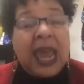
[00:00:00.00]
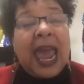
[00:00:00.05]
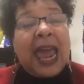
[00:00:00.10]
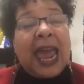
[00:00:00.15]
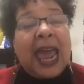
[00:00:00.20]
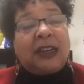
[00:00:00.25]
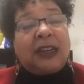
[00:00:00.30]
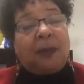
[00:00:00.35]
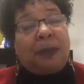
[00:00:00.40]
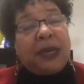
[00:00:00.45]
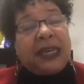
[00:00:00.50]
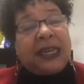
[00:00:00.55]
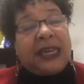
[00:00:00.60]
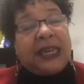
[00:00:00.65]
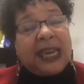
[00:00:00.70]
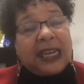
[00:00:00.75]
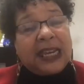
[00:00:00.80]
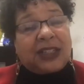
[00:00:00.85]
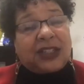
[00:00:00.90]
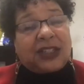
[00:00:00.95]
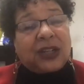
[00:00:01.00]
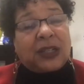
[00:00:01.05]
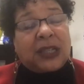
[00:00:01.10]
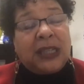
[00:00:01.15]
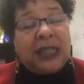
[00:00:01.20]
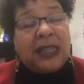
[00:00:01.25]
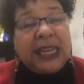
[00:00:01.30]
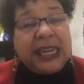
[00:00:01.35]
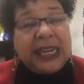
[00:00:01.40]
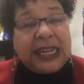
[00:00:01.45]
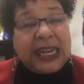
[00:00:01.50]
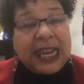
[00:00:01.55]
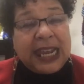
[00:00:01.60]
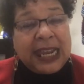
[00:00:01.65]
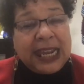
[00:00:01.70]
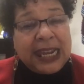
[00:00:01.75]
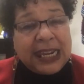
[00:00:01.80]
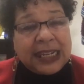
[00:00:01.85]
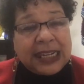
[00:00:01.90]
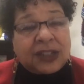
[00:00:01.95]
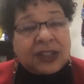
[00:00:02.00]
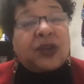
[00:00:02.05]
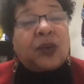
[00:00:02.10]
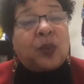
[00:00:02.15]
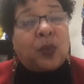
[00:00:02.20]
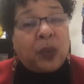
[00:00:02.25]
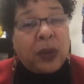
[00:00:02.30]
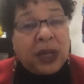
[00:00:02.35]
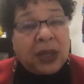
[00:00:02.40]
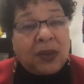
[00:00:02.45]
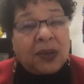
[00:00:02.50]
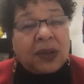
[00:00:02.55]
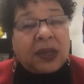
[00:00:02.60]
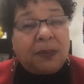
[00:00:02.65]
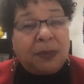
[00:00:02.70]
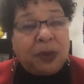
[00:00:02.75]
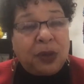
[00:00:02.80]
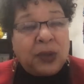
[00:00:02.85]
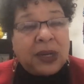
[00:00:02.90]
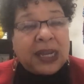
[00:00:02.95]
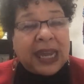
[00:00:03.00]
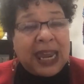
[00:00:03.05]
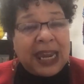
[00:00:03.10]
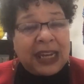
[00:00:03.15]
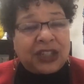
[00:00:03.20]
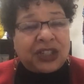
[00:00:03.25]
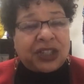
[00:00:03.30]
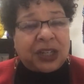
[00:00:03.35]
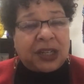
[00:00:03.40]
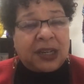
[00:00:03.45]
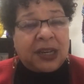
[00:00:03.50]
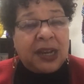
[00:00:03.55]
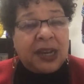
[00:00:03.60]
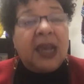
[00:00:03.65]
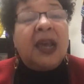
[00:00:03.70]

and to begin to lean into real communication.